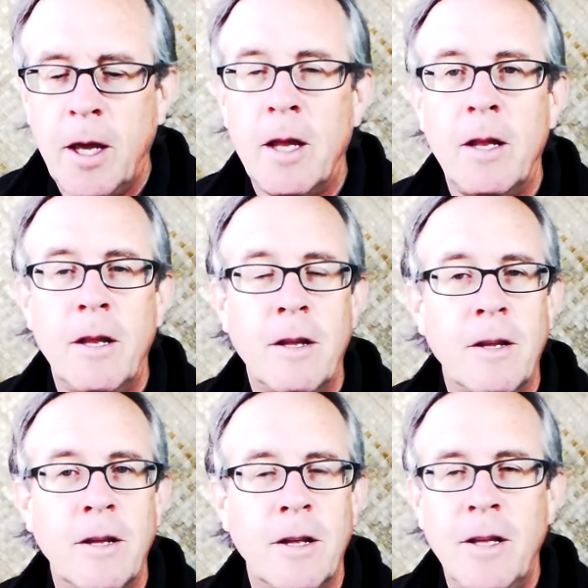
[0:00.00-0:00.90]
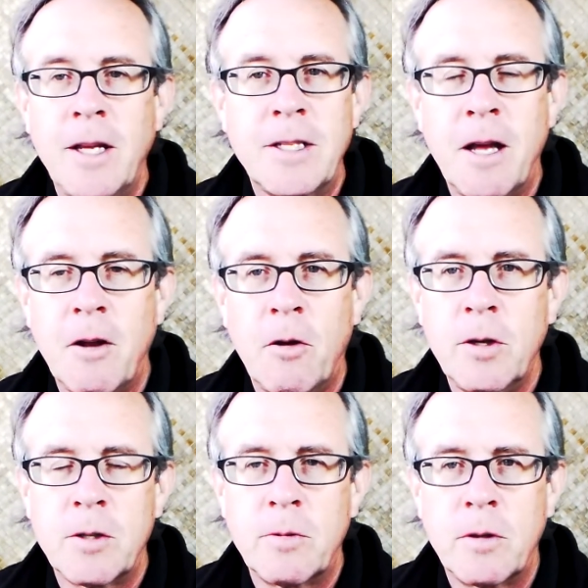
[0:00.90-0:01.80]
And that's not
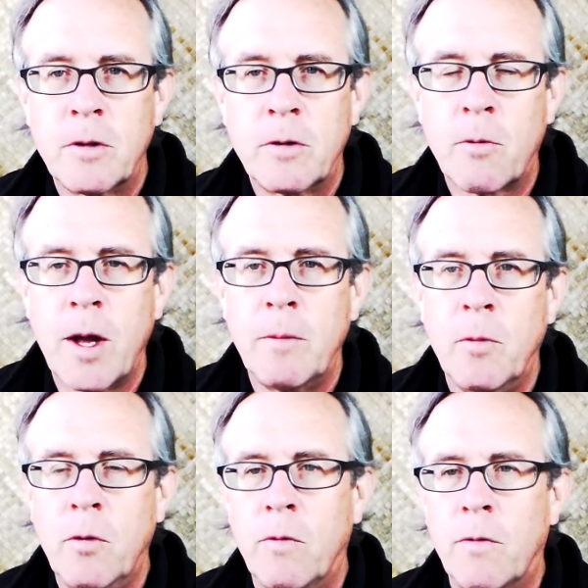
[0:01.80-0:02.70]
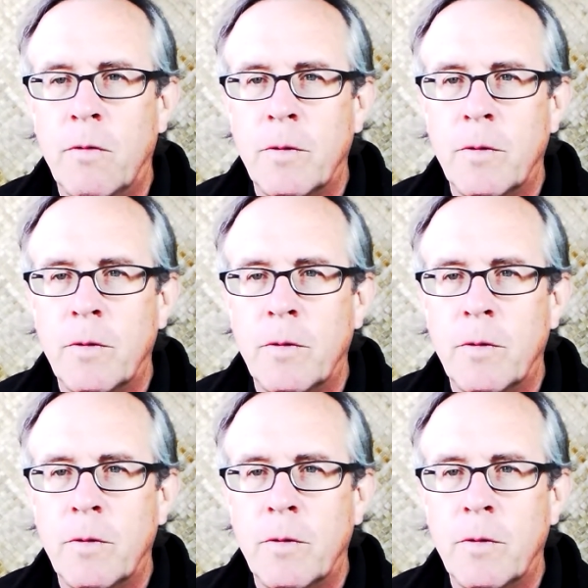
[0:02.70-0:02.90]
always the right move.